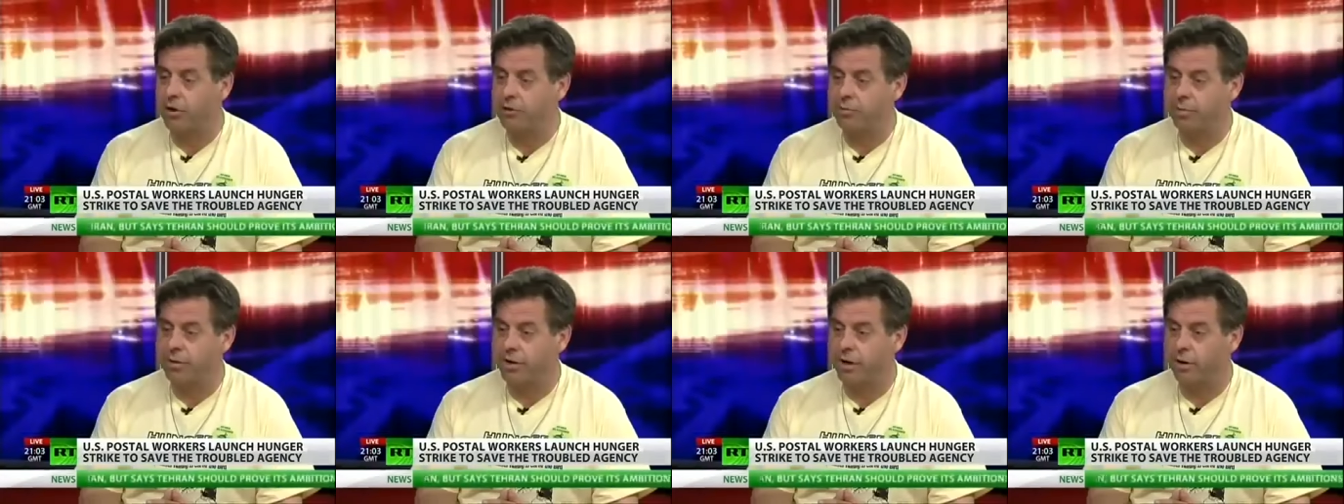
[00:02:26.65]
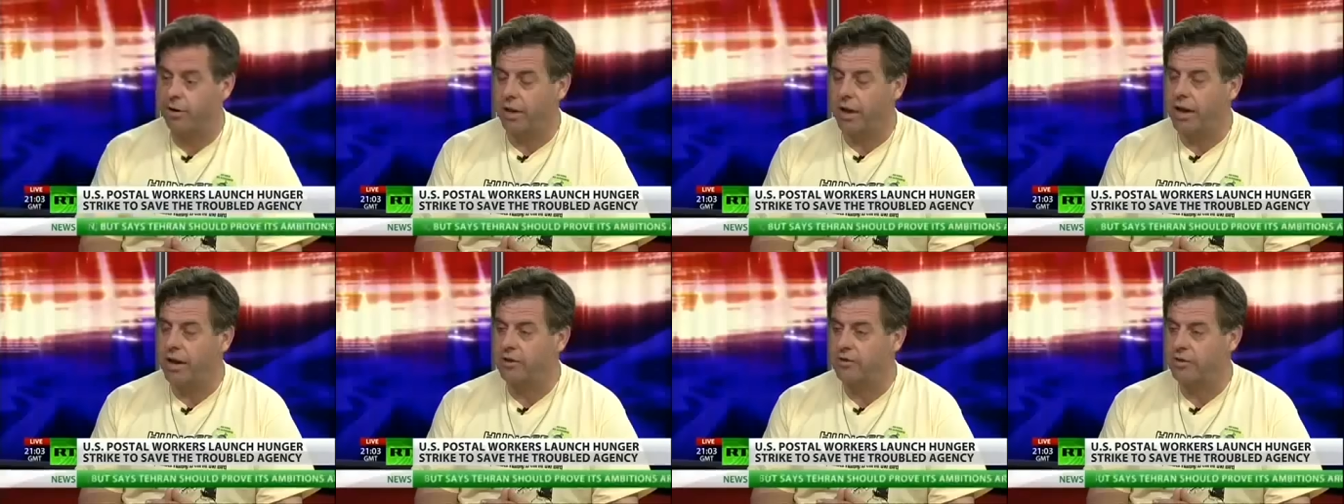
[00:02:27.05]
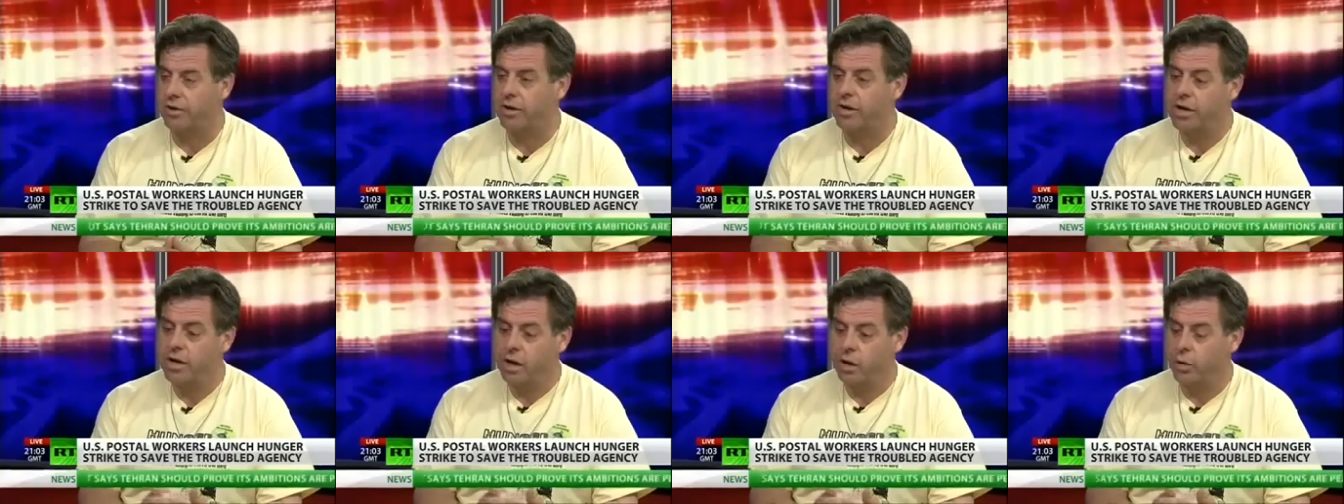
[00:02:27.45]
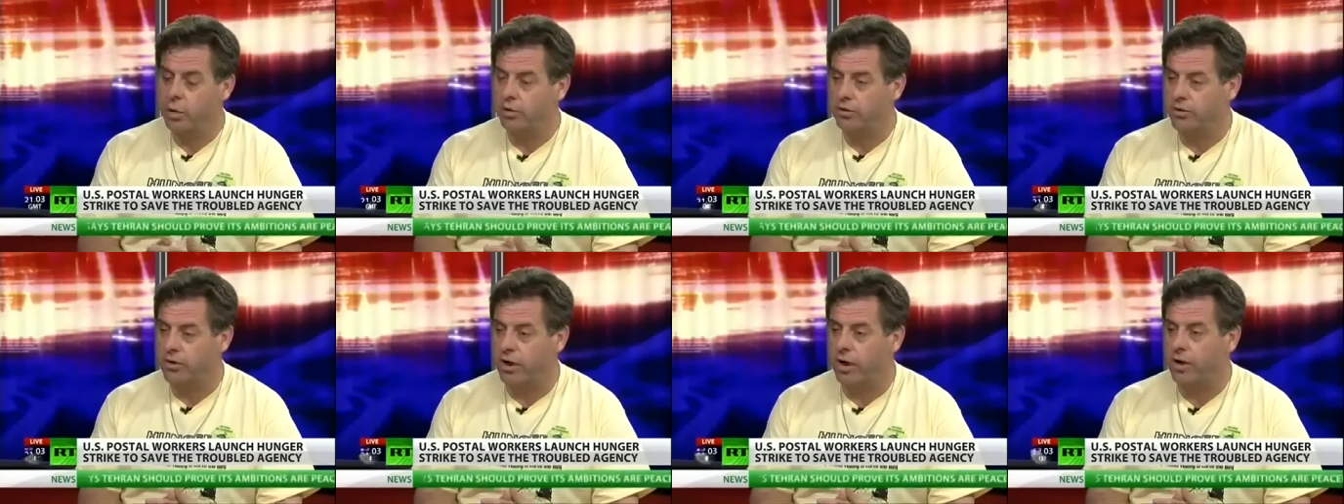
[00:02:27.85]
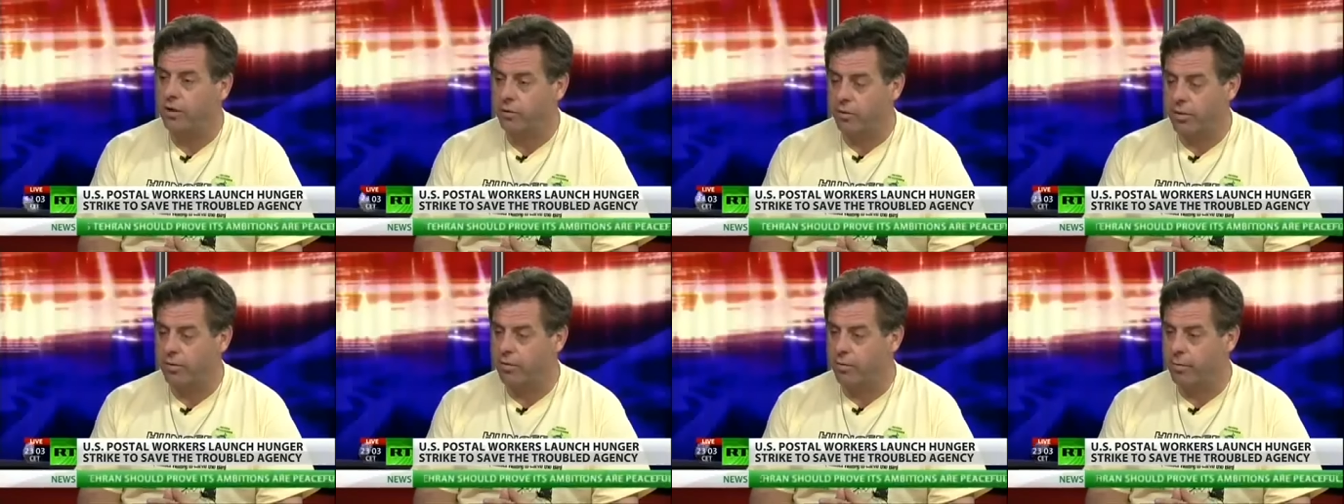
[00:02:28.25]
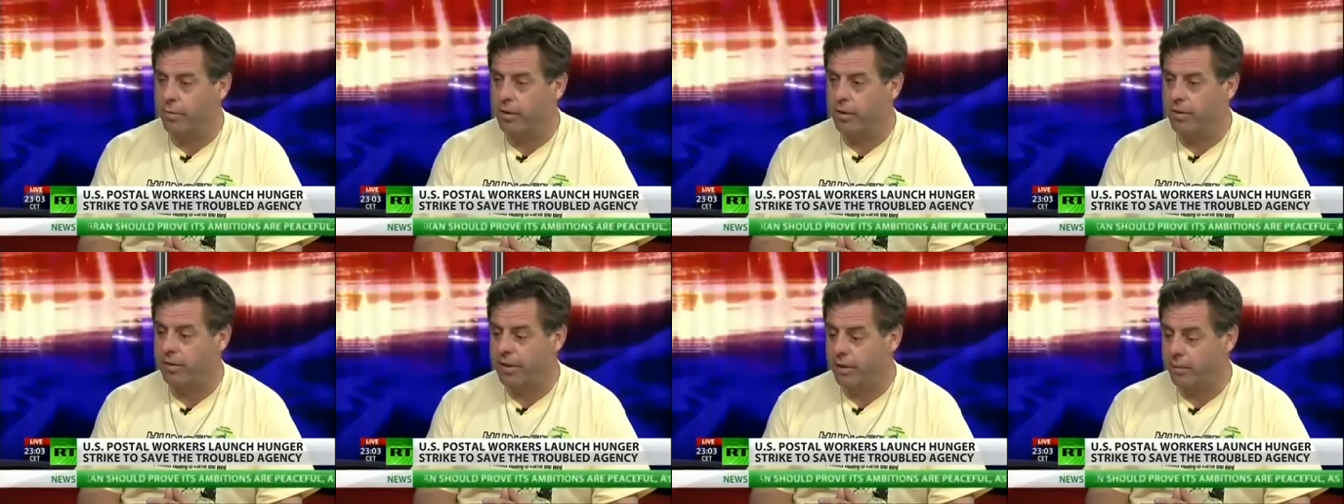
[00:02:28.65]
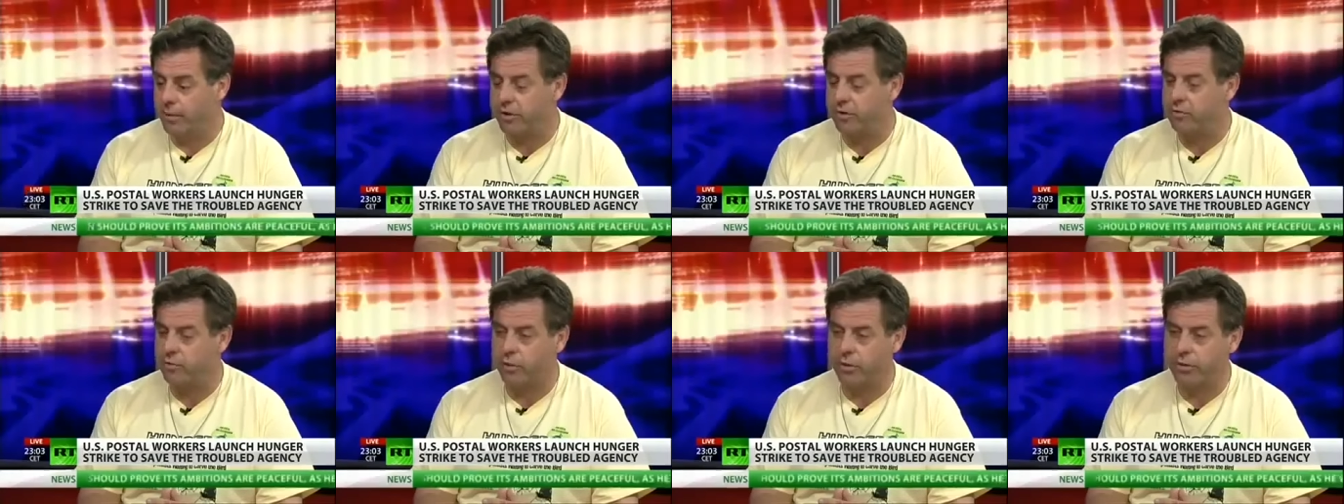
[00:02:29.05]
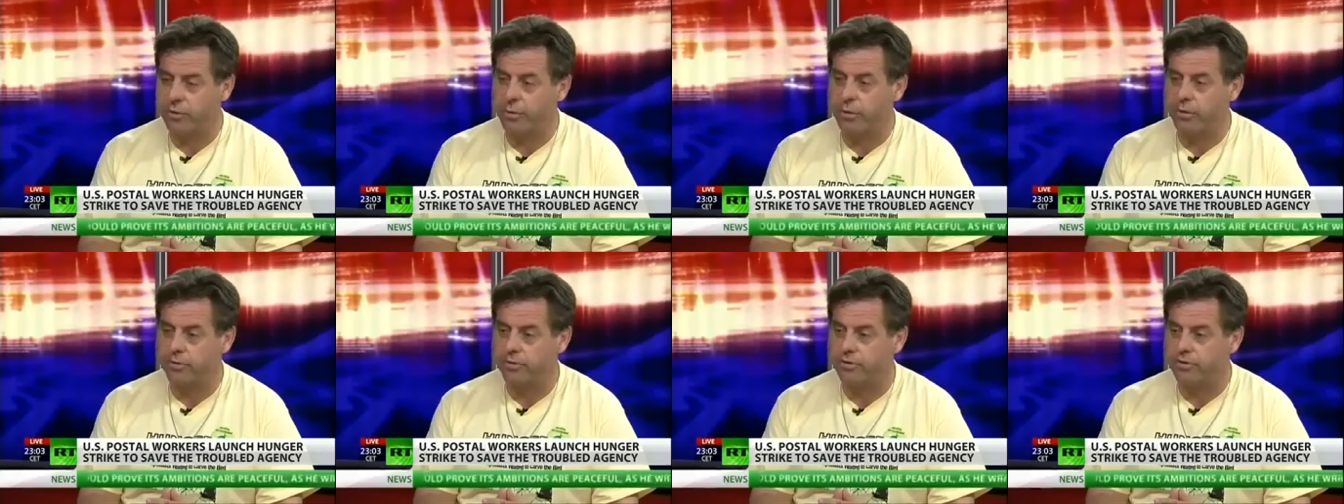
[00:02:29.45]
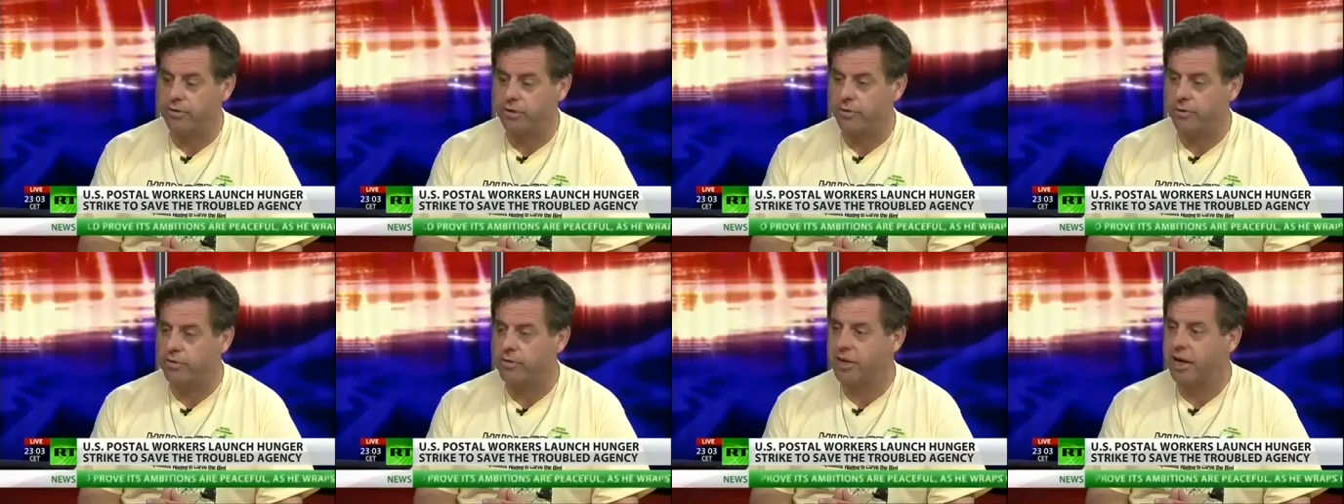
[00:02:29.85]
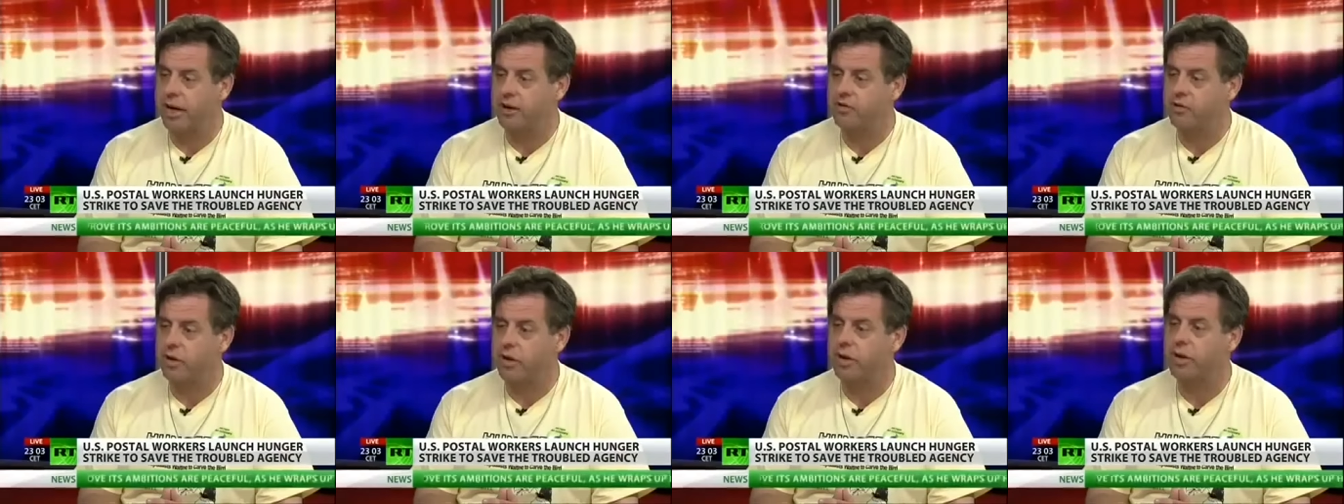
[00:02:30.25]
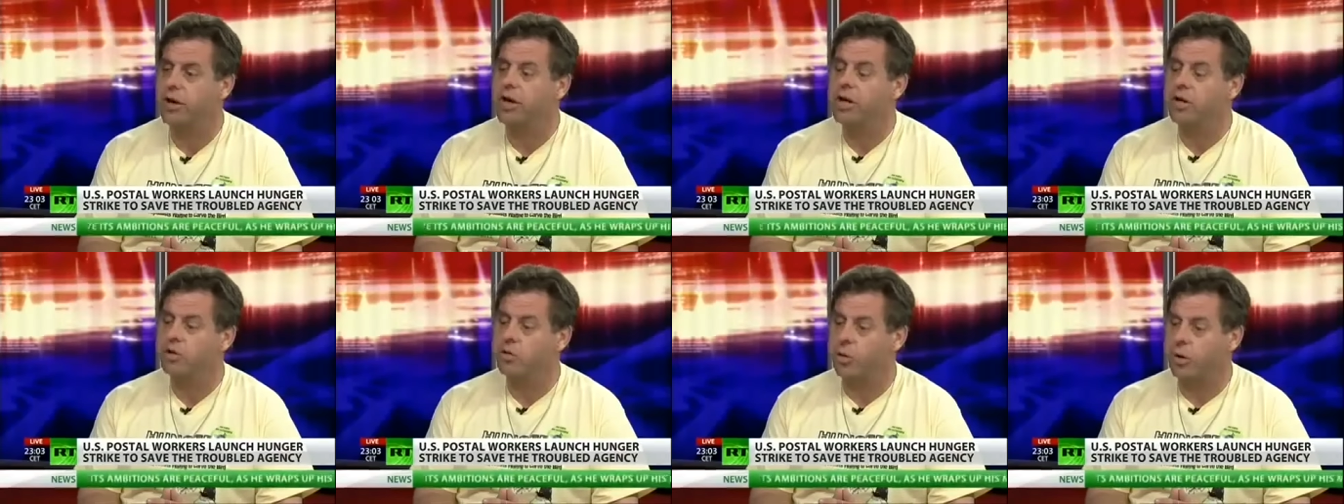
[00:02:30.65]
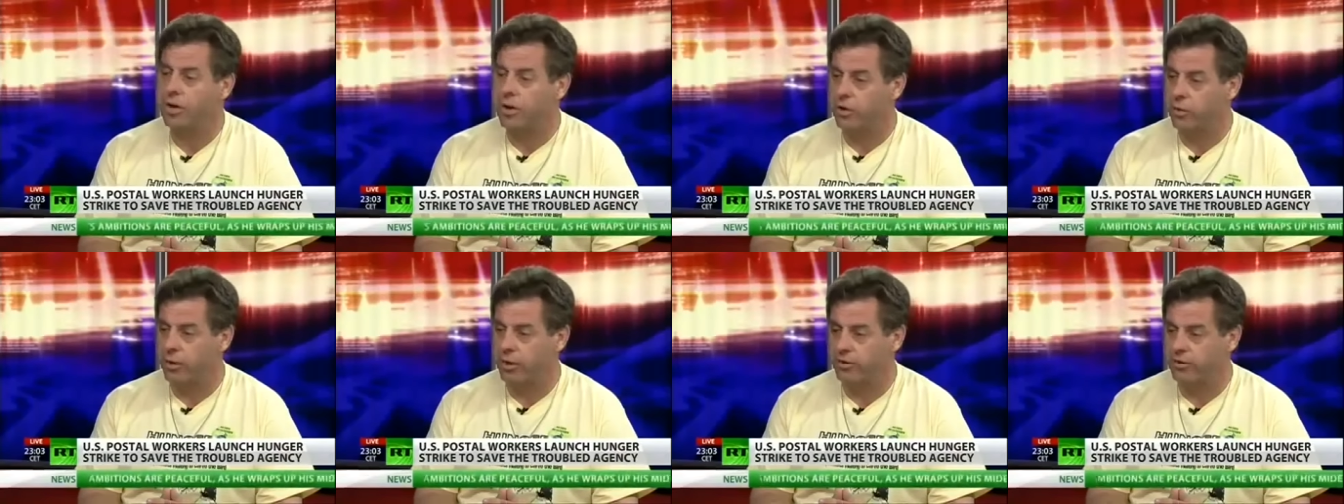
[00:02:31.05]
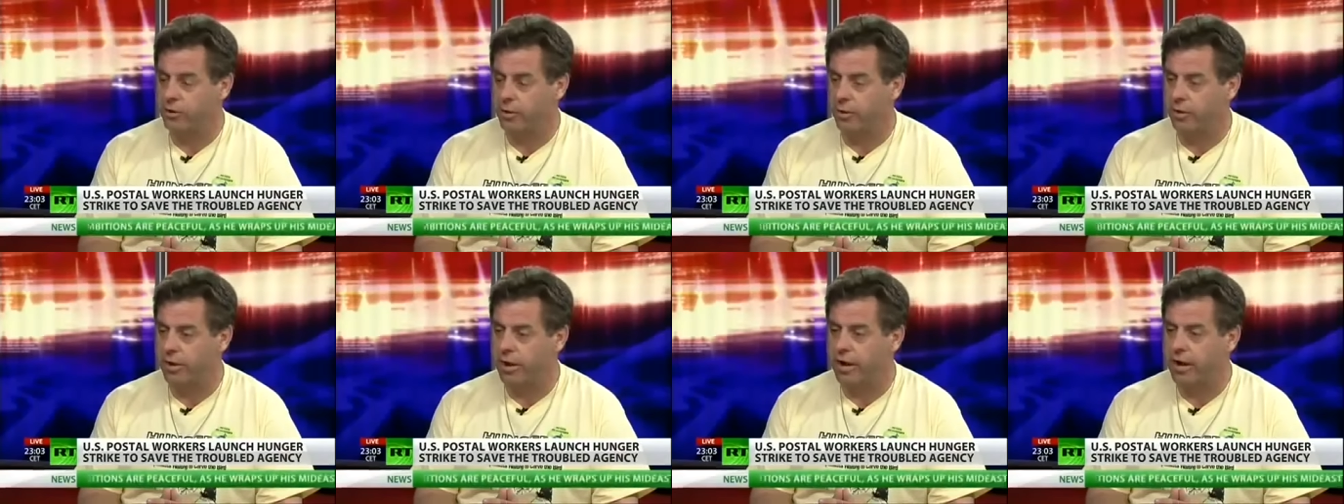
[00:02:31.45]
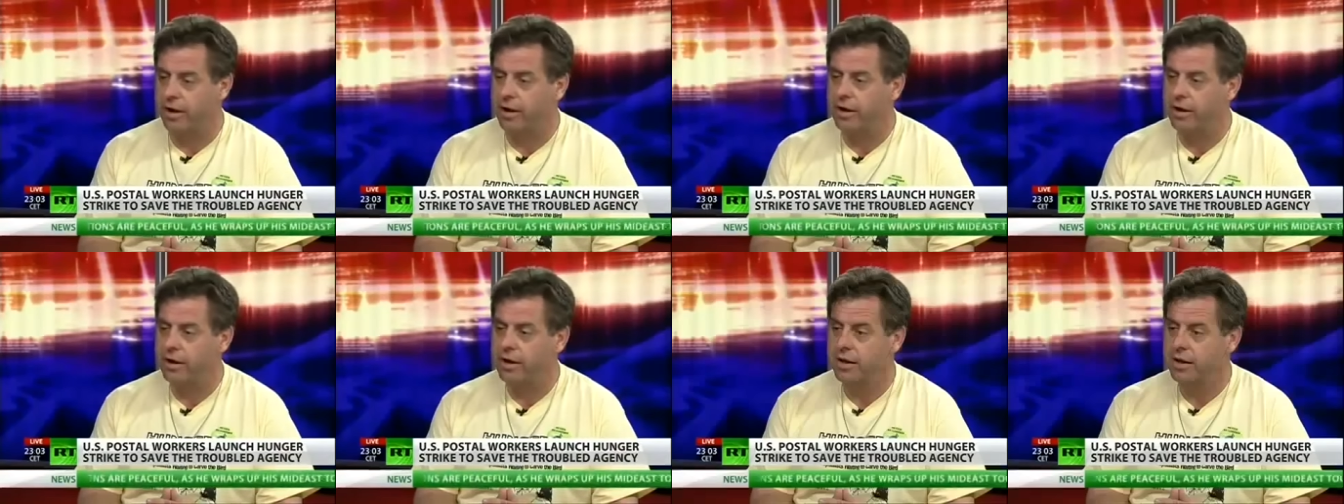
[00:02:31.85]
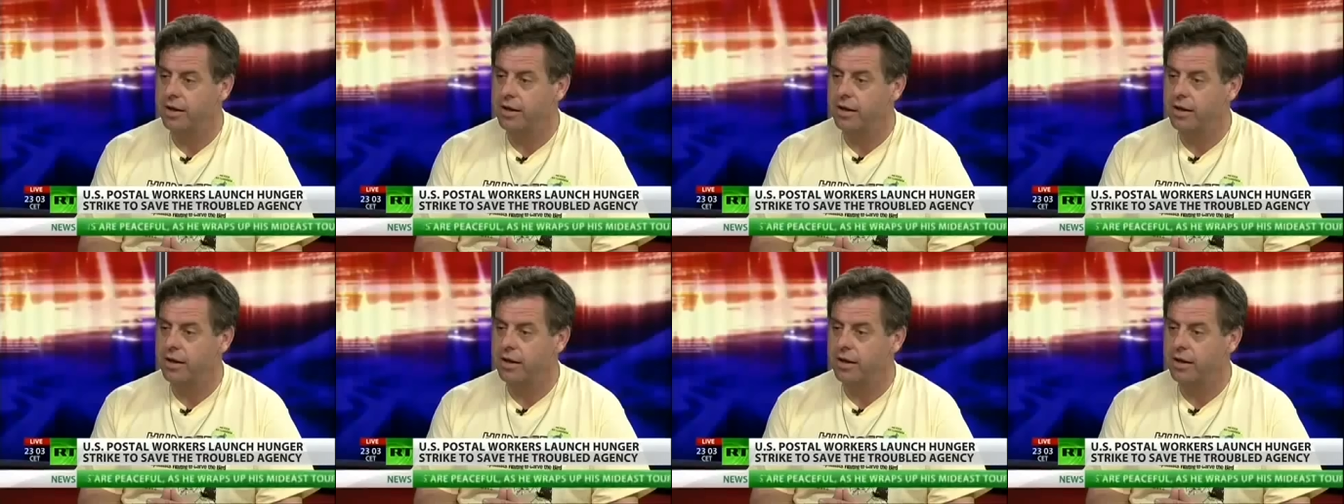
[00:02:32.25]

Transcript: Congressman Darrell Issa, who is the author of the bill that would destroy the Postal Service, H.R. 2309.